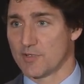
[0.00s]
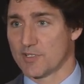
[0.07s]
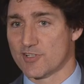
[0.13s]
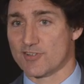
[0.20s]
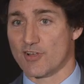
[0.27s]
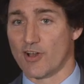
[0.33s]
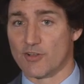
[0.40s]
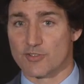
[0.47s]

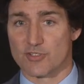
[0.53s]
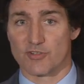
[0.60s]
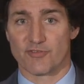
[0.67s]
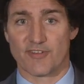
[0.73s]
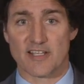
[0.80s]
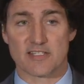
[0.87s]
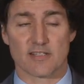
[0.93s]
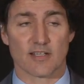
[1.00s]
is also
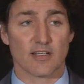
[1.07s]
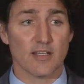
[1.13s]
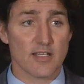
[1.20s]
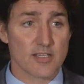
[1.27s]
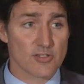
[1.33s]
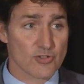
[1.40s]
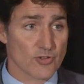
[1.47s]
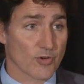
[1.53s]
facing a
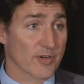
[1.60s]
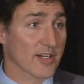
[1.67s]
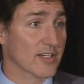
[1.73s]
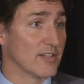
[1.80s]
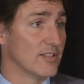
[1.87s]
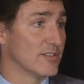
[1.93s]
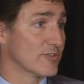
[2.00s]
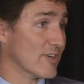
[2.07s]
historic
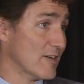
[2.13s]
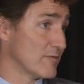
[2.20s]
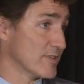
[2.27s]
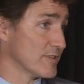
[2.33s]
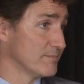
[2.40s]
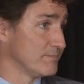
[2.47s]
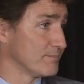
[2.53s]
drought.